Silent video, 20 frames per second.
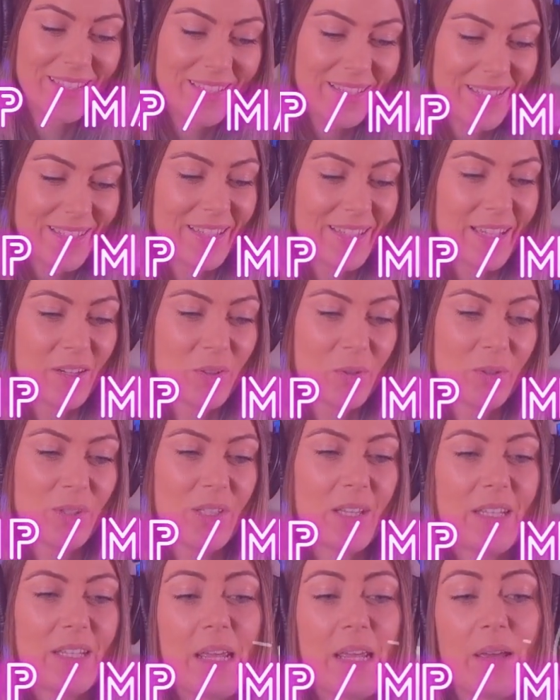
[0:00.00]
Yeah. Okay.
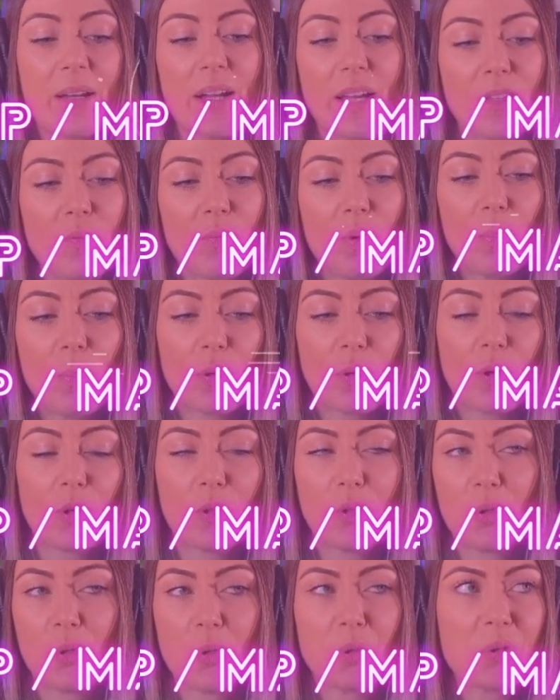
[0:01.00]
So we've got active listening,